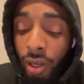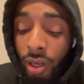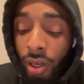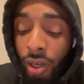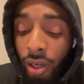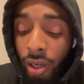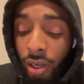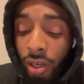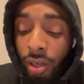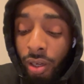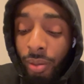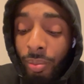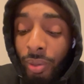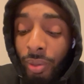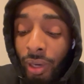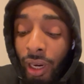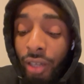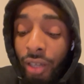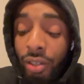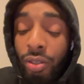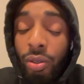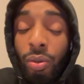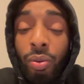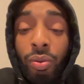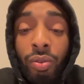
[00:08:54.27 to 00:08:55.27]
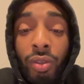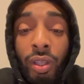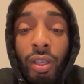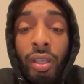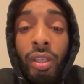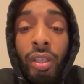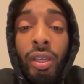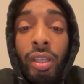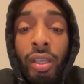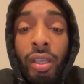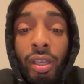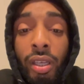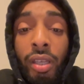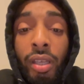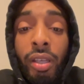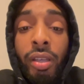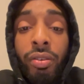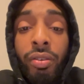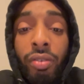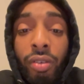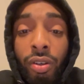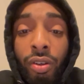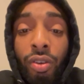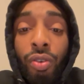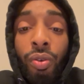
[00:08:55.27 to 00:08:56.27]
But I do think he
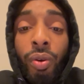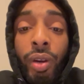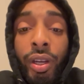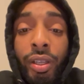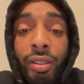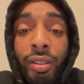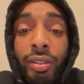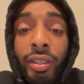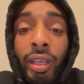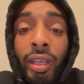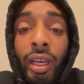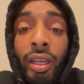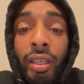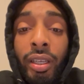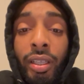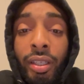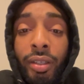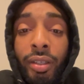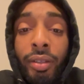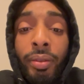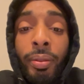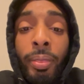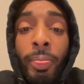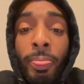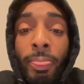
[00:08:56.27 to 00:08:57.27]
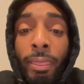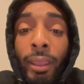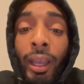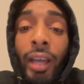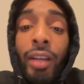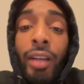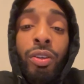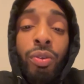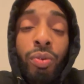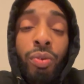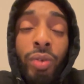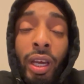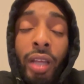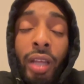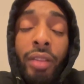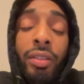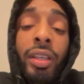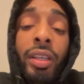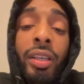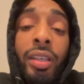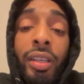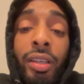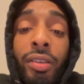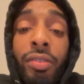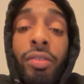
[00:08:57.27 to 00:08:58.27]
is a great talent. I do not
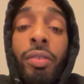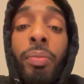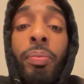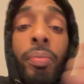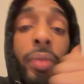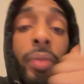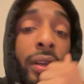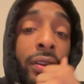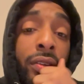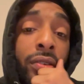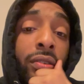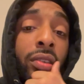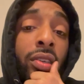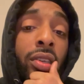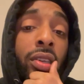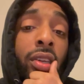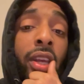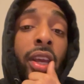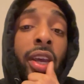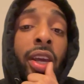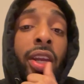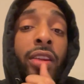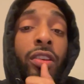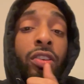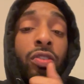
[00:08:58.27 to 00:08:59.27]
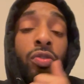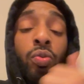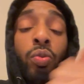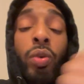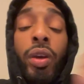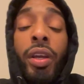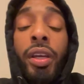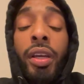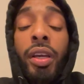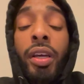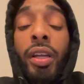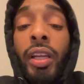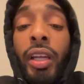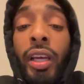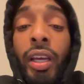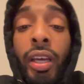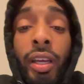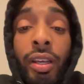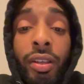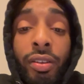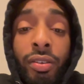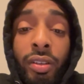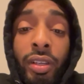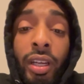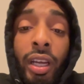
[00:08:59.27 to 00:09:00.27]
think he's the best at his weight
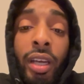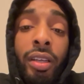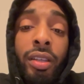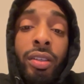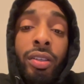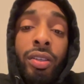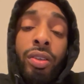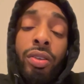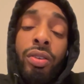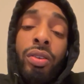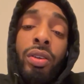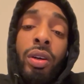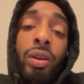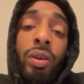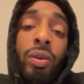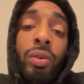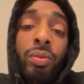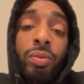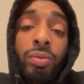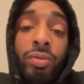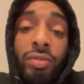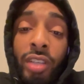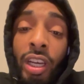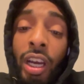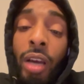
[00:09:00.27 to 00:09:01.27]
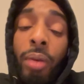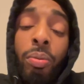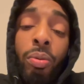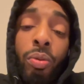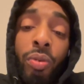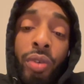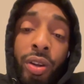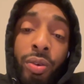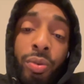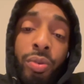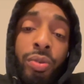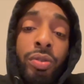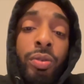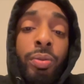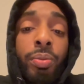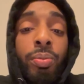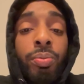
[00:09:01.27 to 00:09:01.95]
class, like, you know, Top Rank was,